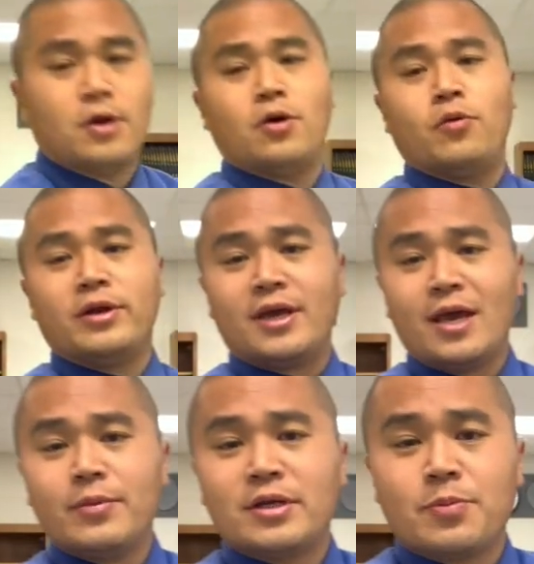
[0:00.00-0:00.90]
when you
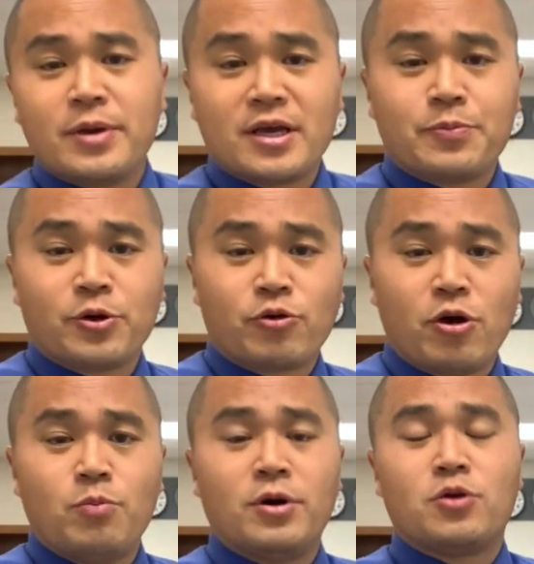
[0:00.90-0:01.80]
came in to pick up your
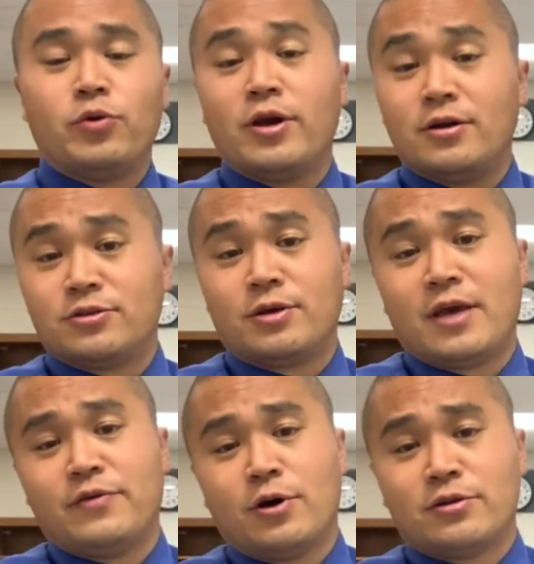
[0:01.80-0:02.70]
Chromebook, we also
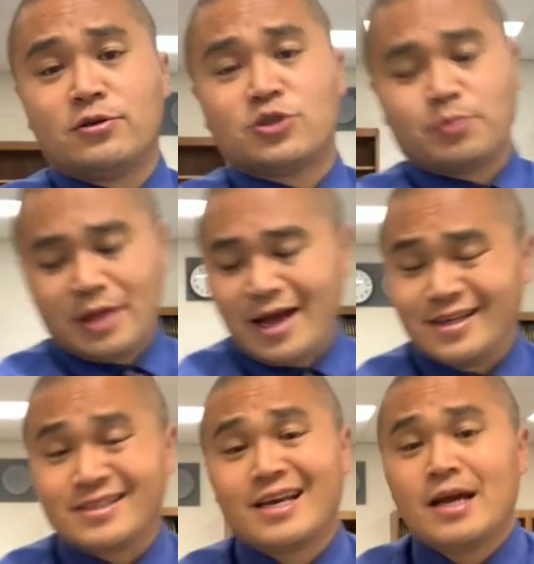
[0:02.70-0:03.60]
gave you all those
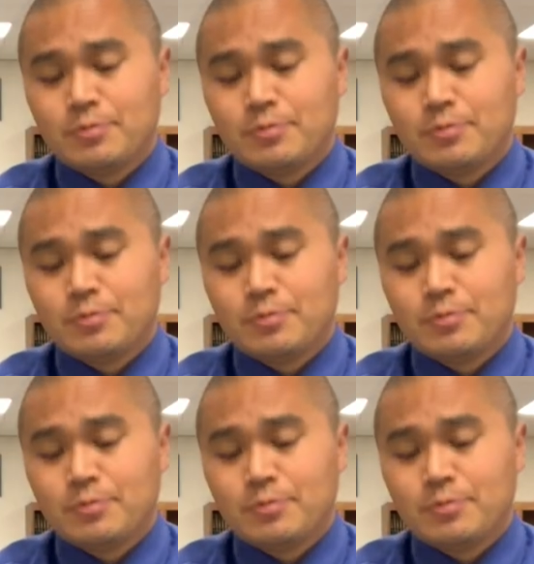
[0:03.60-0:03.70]
supplies.